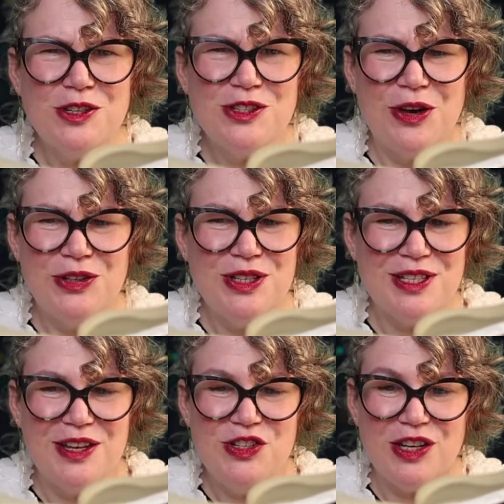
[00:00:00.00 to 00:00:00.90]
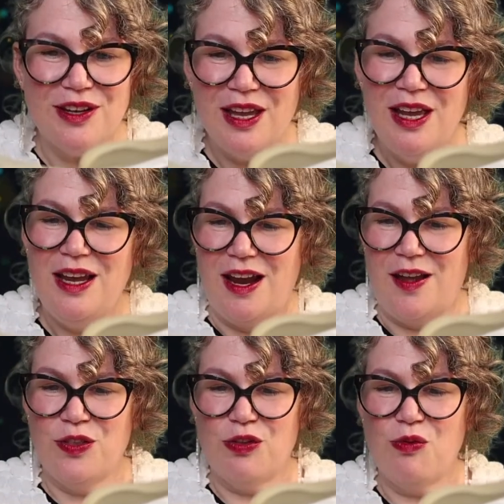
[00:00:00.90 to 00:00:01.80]
condescension
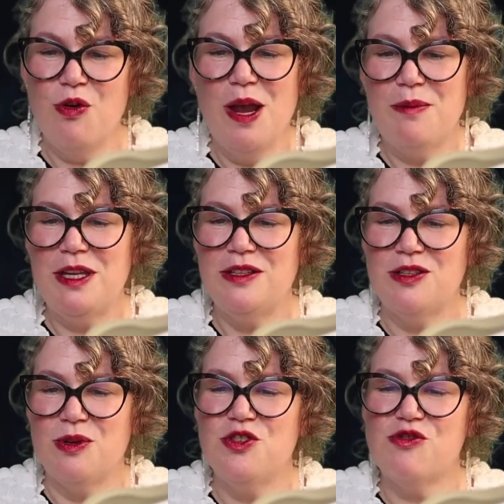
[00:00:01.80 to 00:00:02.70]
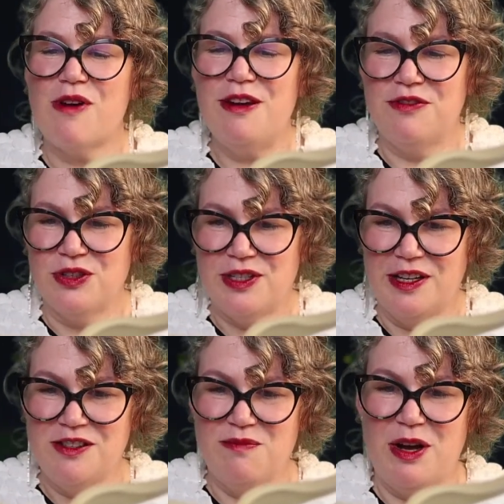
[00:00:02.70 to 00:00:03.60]
and threw him into a dreadful
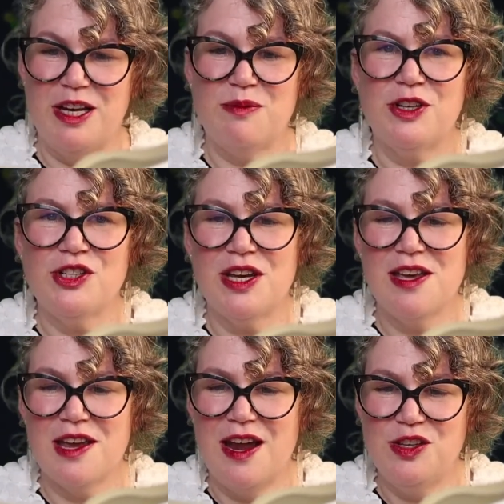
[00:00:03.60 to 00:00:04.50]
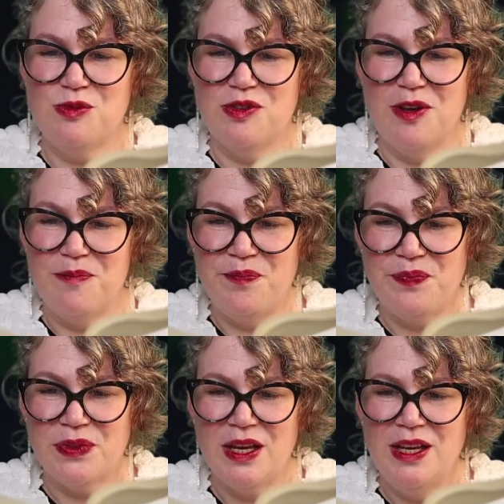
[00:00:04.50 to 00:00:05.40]
state of mind by shaking hands with him.
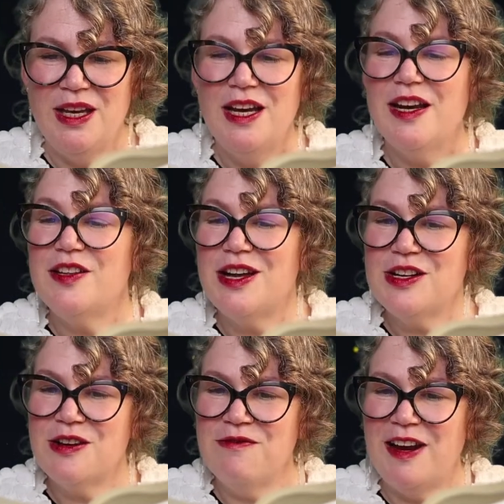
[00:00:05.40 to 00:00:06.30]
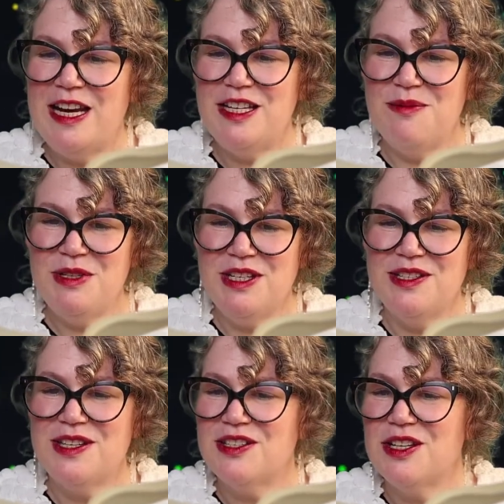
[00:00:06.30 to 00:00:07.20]
He then conveyed him and his
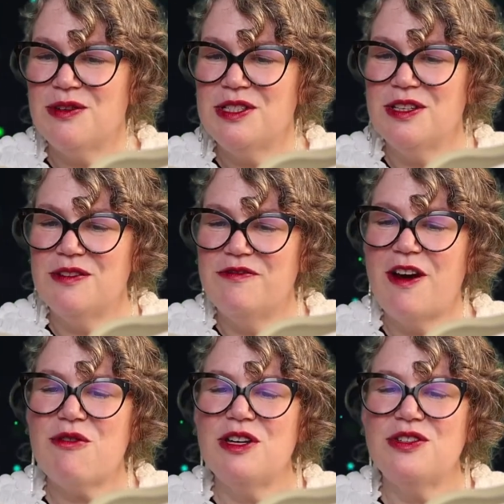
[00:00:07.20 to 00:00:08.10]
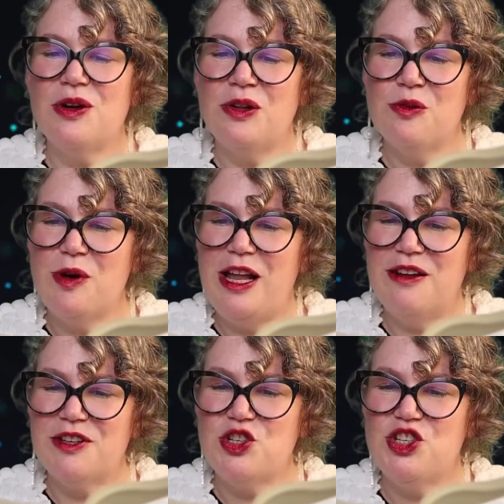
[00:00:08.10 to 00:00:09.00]
sister into the veriest old well of
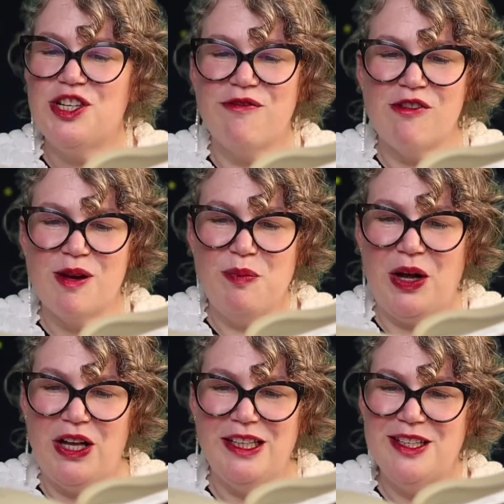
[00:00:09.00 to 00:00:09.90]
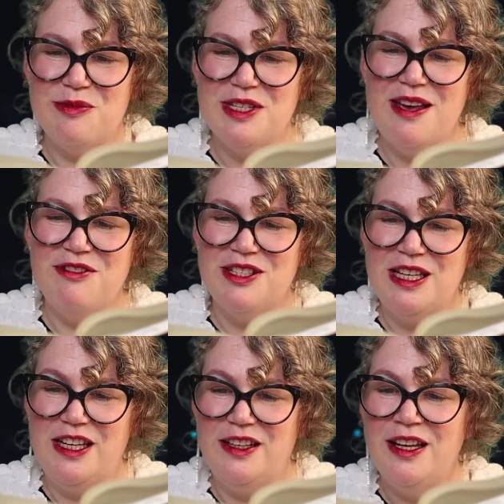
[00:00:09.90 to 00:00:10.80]
a shivering parlour that was ever seen,